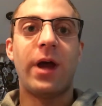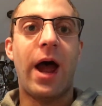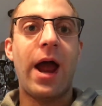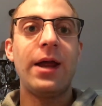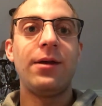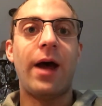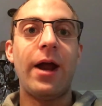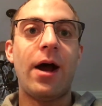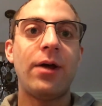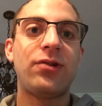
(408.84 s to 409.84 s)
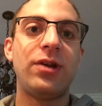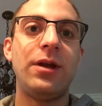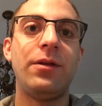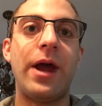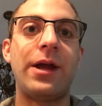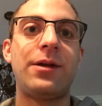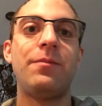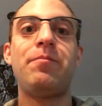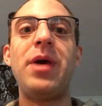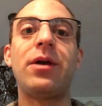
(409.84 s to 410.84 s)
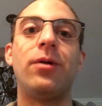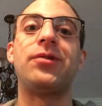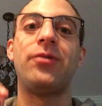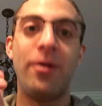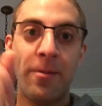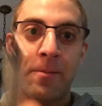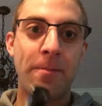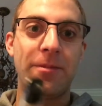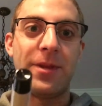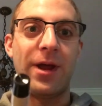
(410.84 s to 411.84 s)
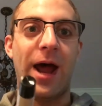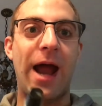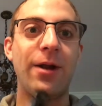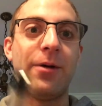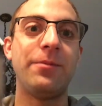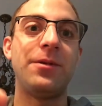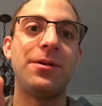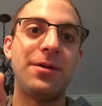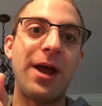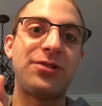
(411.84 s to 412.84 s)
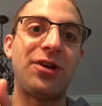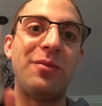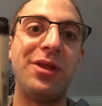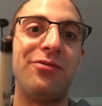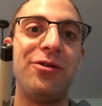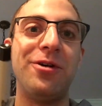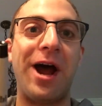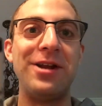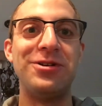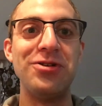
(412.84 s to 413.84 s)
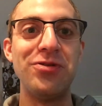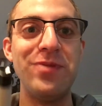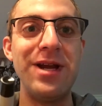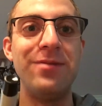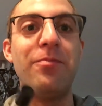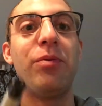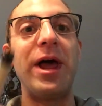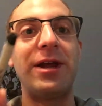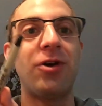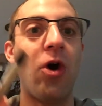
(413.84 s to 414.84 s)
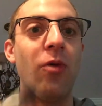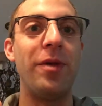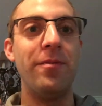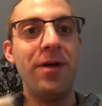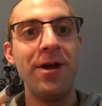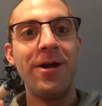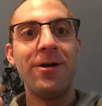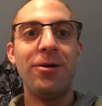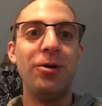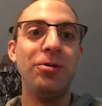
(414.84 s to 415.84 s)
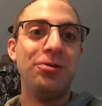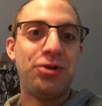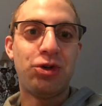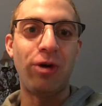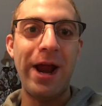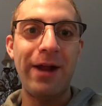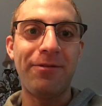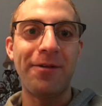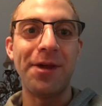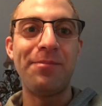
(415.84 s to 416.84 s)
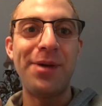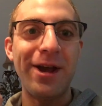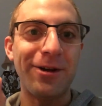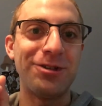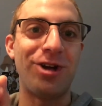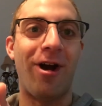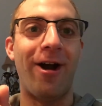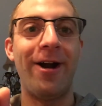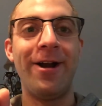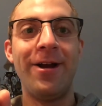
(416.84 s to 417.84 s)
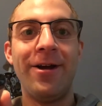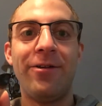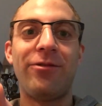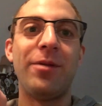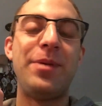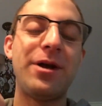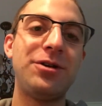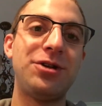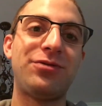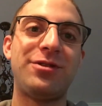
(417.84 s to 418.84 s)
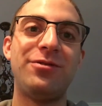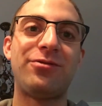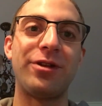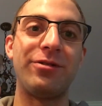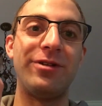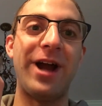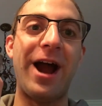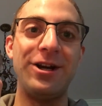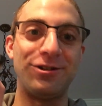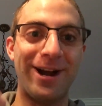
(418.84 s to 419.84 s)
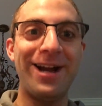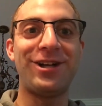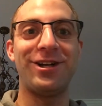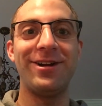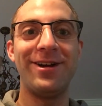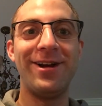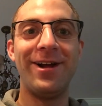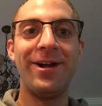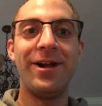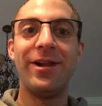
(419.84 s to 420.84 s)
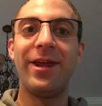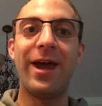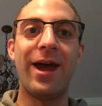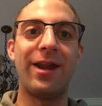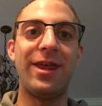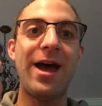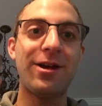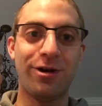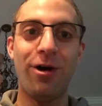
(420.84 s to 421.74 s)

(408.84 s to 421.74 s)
I honestly like pickles. I don't necessarily mean the food. I do mean Blake Coleman, who drank from the pickle jar for the pickle juice for the rehydration. And that